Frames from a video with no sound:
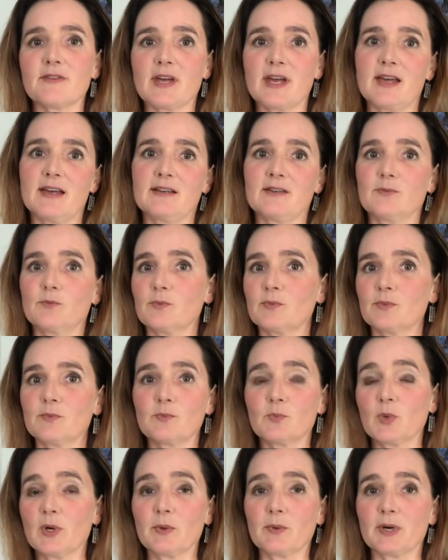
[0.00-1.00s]
and
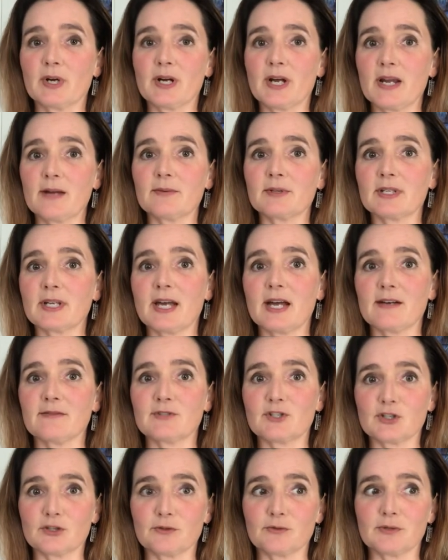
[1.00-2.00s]
we weren't able to have
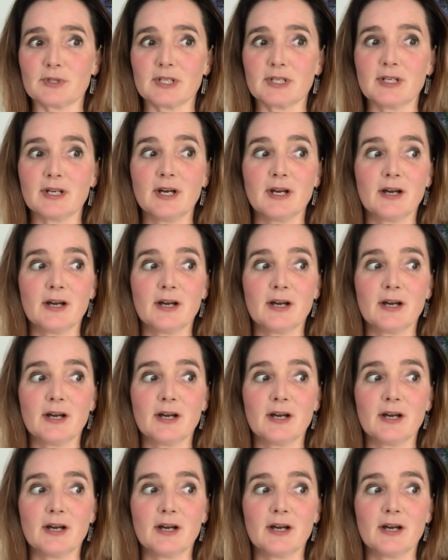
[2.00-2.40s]
children.